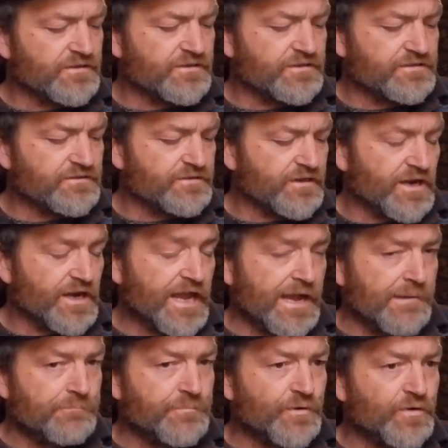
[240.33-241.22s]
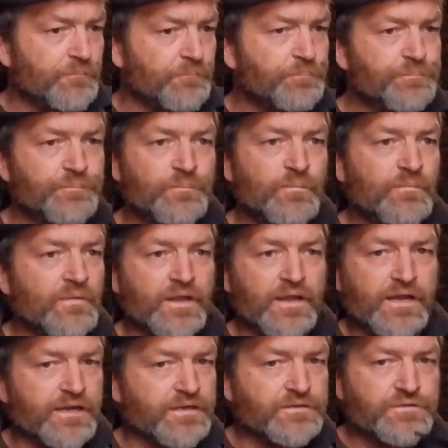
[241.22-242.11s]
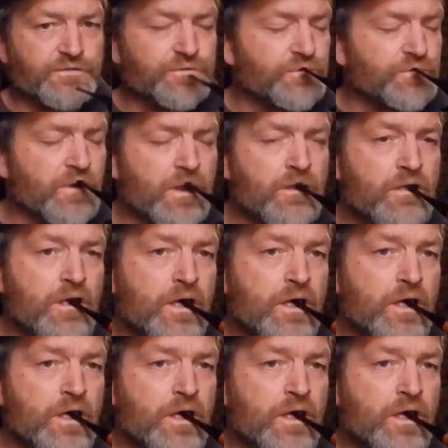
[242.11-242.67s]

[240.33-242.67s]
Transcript: not a lap bomb at all.